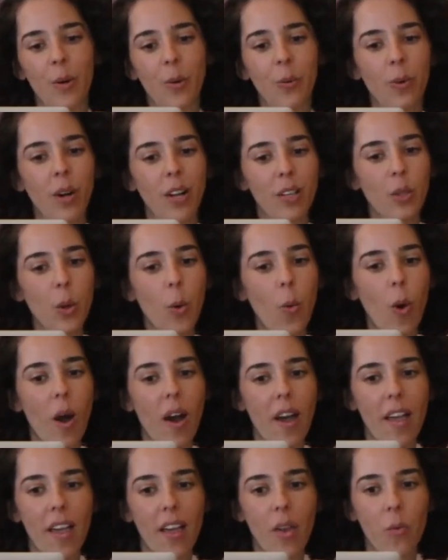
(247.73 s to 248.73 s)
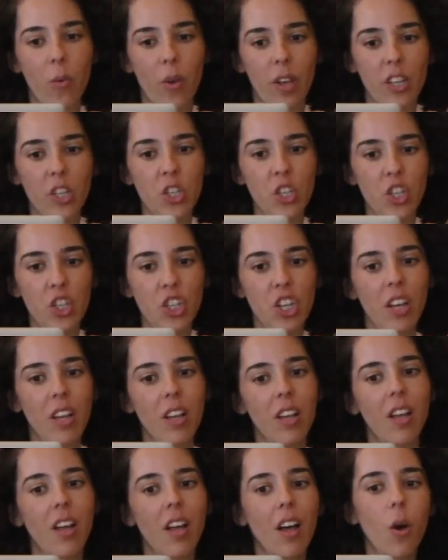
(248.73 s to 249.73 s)
what, why, and which,
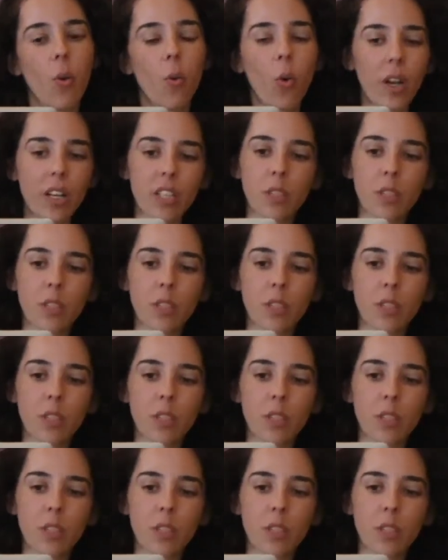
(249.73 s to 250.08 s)
what